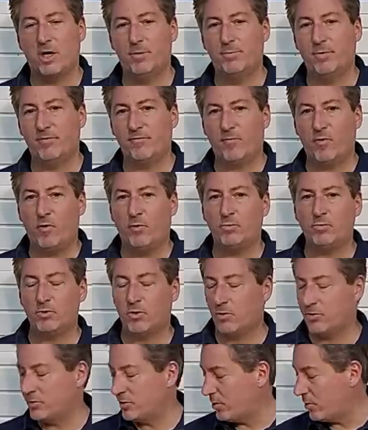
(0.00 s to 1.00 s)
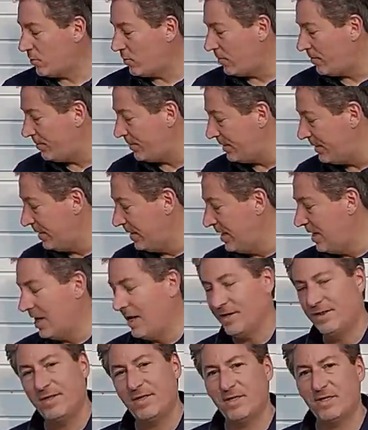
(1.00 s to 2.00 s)
But for home charging equipment, I
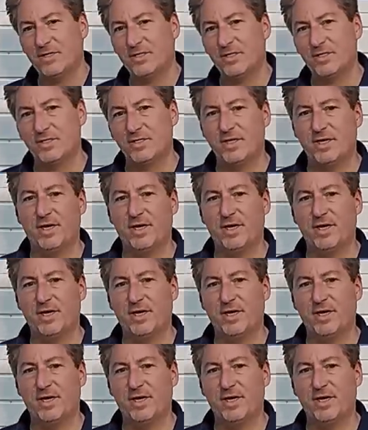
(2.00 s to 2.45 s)
think this is